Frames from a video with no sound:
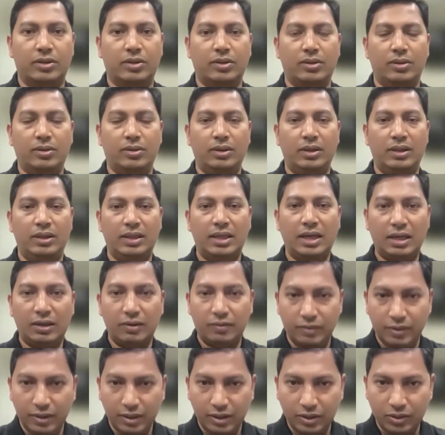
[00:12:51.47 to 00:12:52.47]
So in
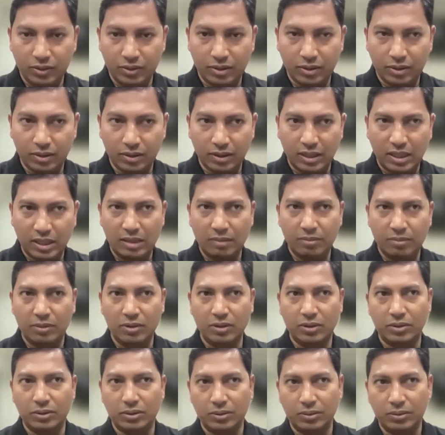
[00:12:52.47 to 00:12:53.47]
that way, you're
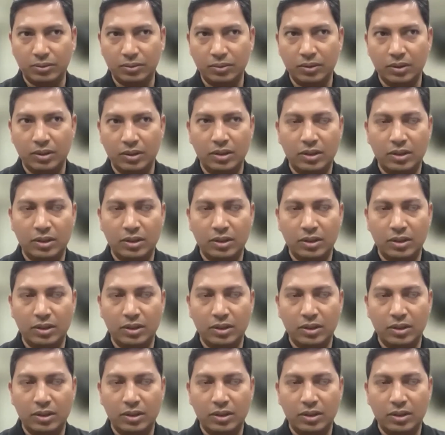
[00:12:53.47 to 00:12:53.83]
able to